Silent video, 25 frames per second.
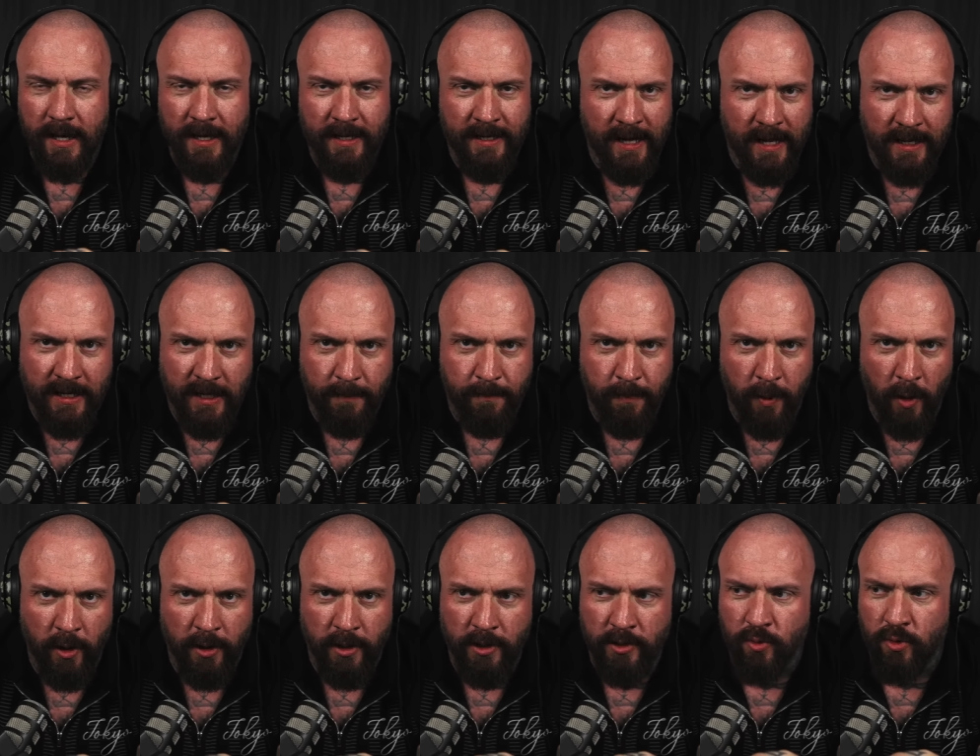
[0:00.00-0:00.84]
at any
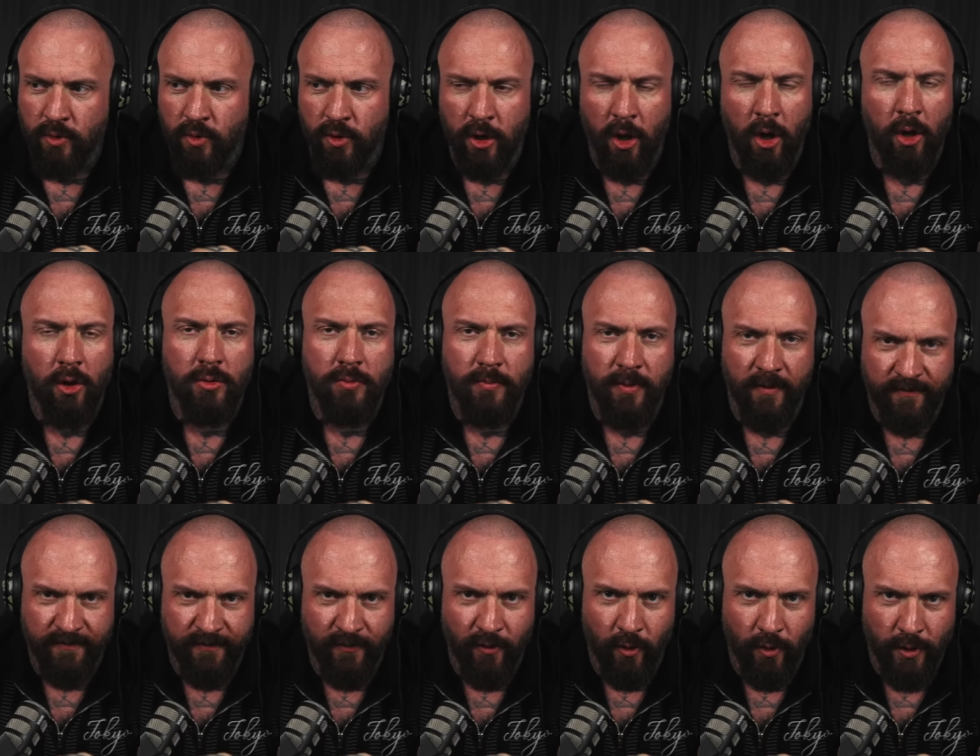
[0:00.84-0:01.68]
point long
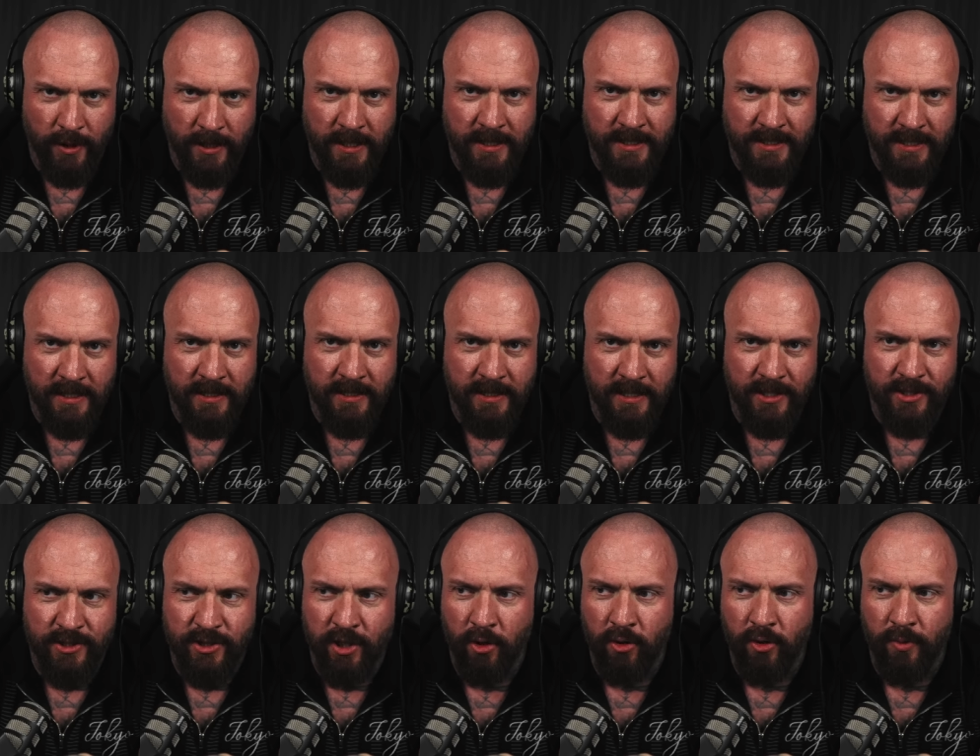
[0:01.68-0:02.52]
before he did
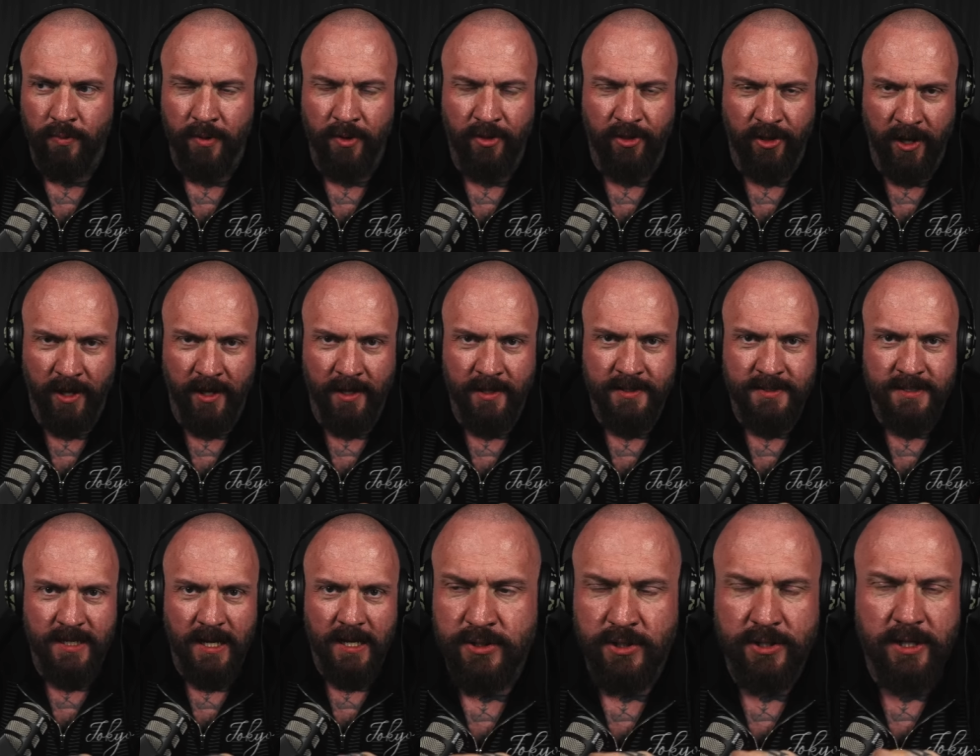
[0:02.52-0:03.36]
these horrible
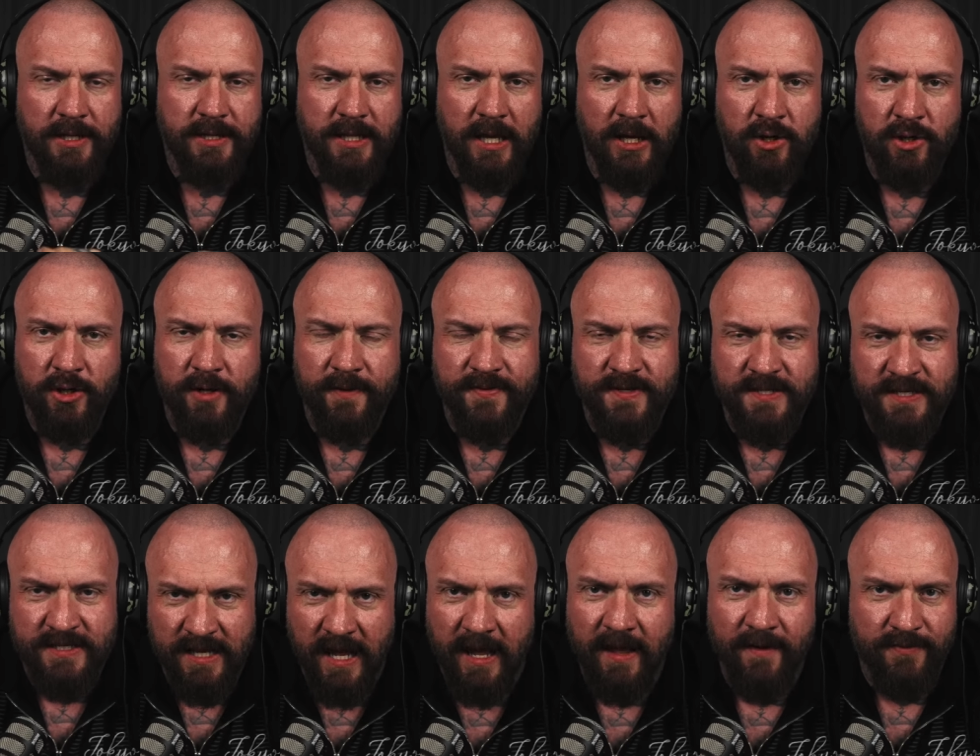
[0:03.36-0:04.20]
things so that they could have
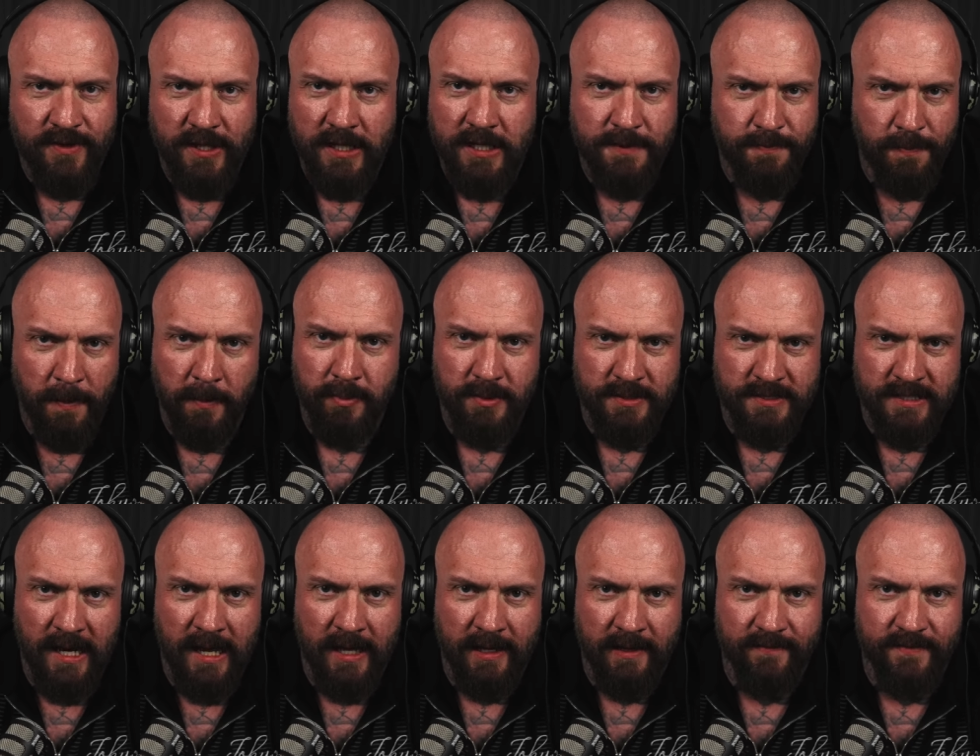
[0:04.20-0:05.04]
saved these
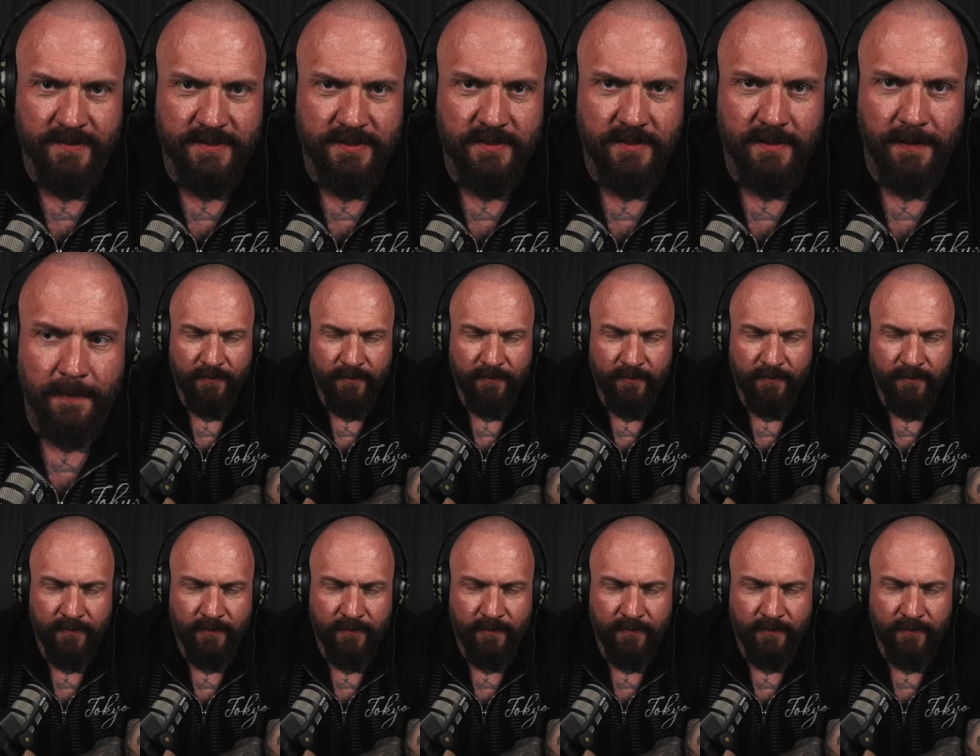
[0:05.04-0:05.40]
people's lives.